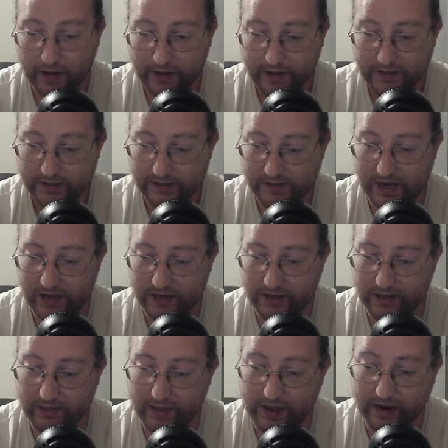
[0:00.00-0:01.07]

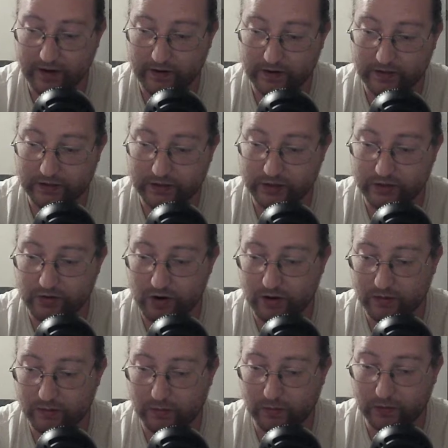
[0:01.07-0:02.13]
standing there in the
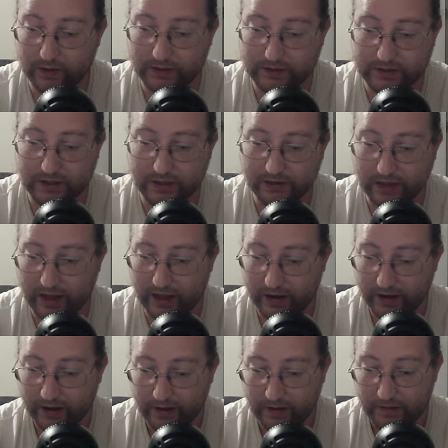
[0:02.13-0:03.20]
strong morning sunlight,
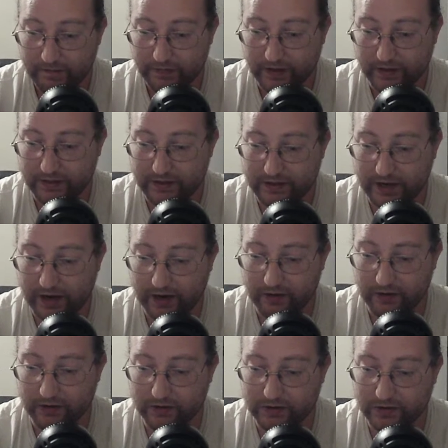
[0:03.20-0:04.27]
and the
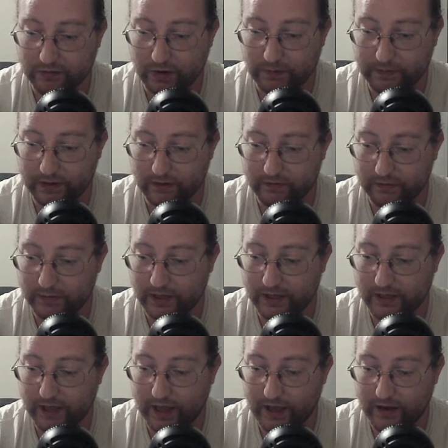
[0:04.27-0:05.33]
terror swept over me
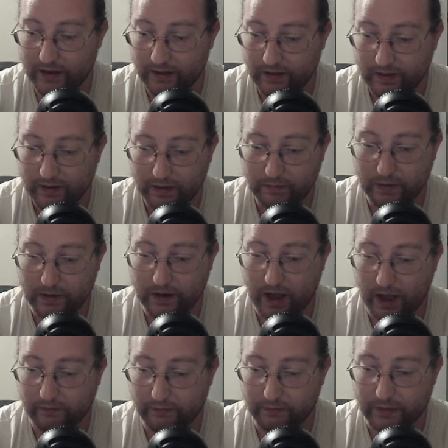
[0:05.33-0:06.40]
again, but
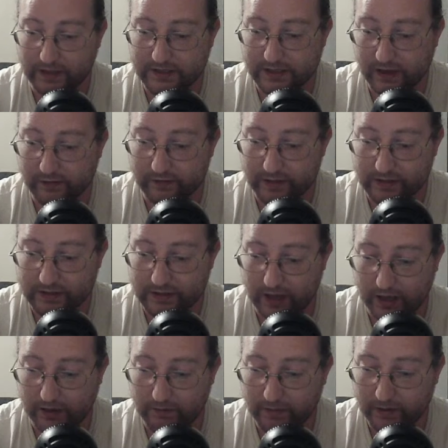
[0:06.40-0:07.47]
not for myself this
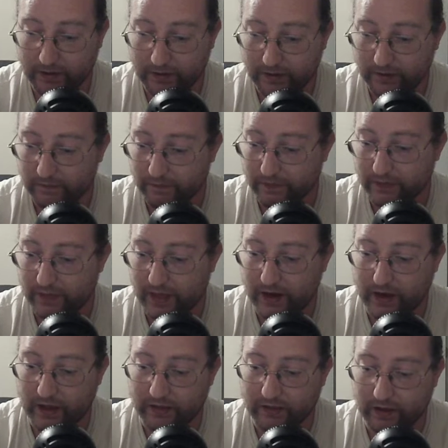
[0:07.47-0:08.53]
time. Then
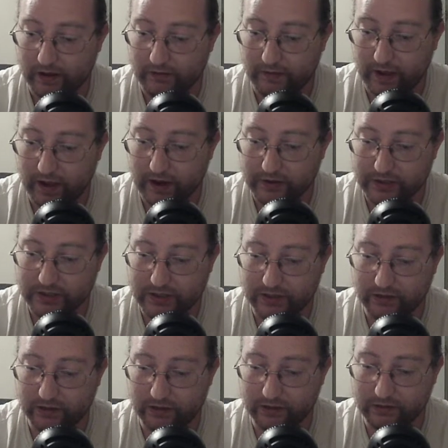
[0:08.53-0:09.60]
I thought of how she'd
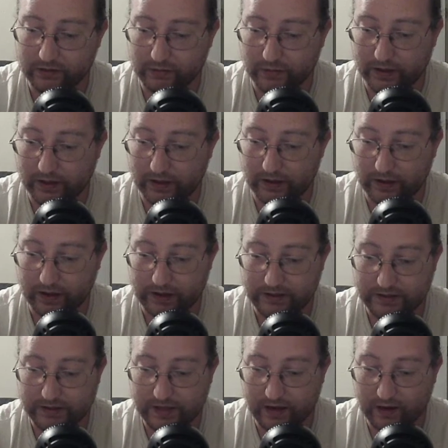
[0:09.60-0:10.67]
looked when I
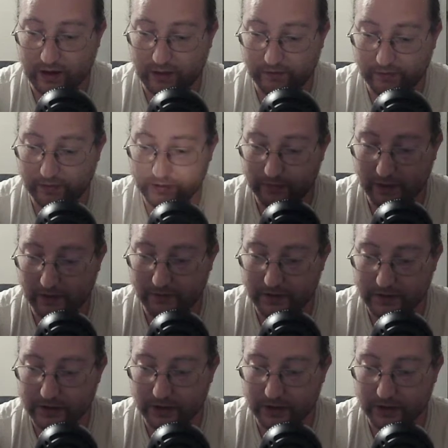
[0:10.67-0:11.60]
set off with my fishing